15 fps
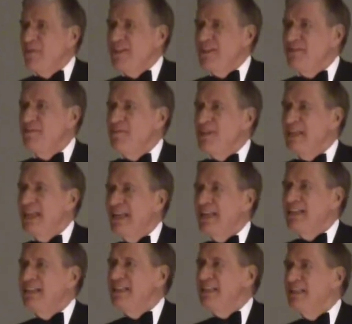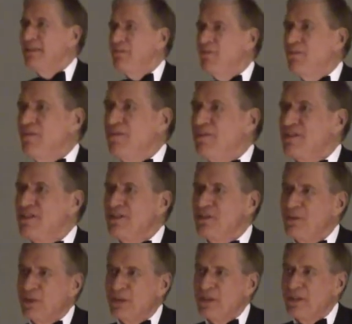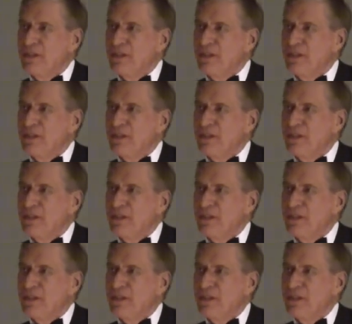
We began the sewer